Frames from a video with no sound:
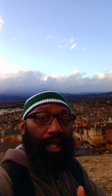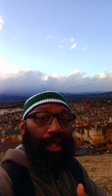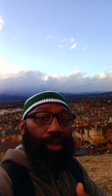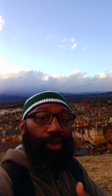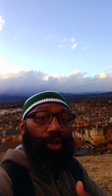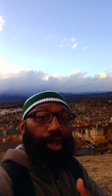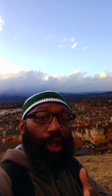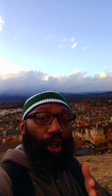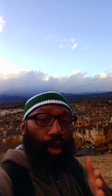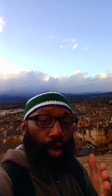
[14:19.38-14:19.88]

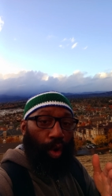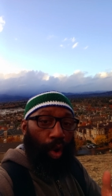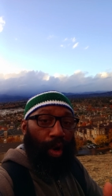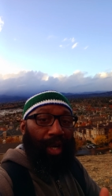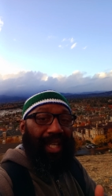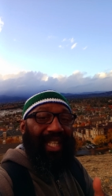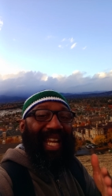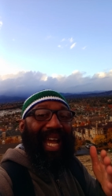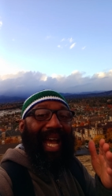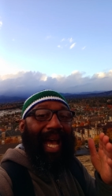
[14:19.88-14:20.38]
the
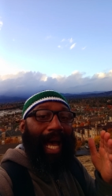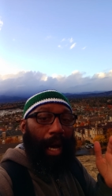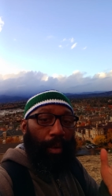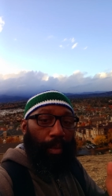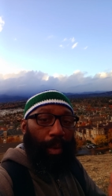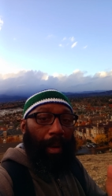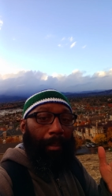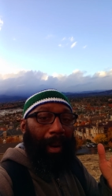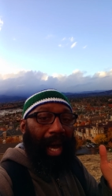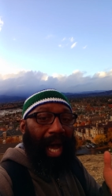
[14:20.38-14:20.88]
Lord,
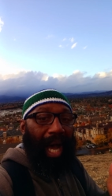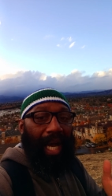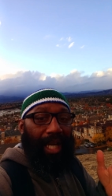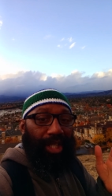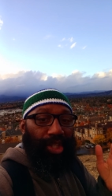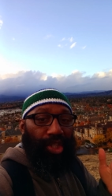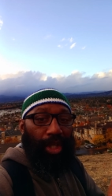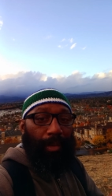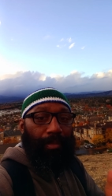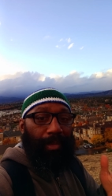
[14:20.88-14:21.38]
Yahweh
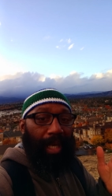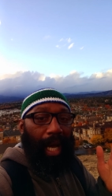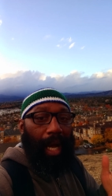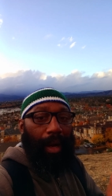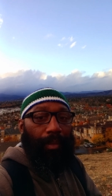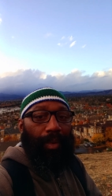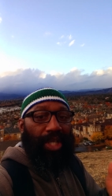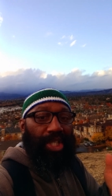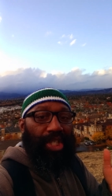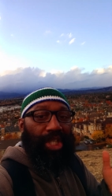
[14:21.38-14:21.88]
Bahashim,
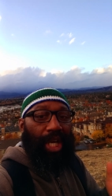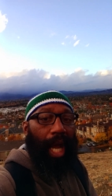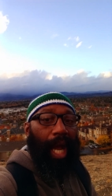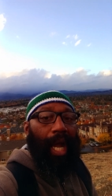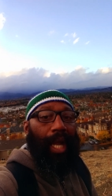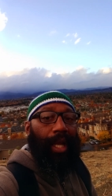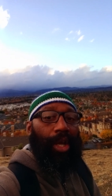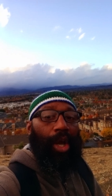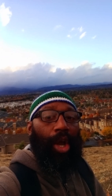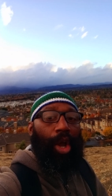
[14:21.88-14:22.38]
Yahweh
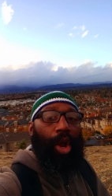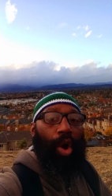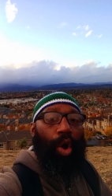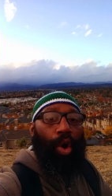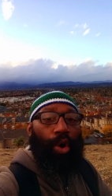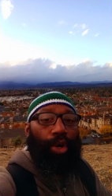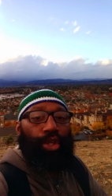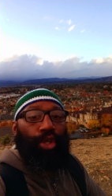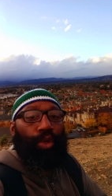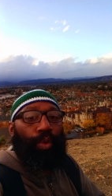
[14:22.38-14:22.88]
Shai,
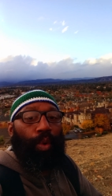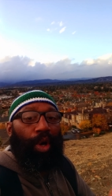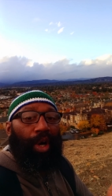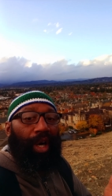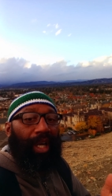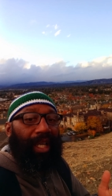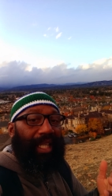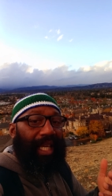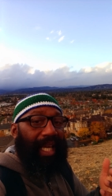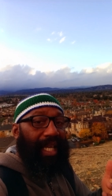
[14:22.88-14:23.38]
or you are
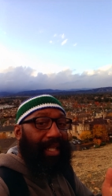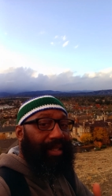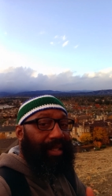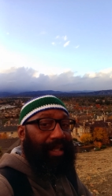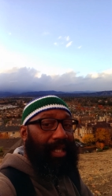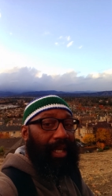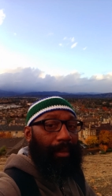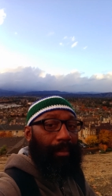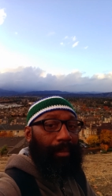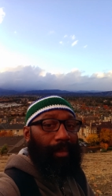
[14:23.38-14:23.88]
against
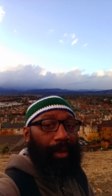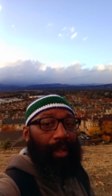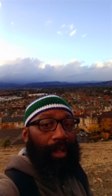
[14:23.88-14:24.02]
him.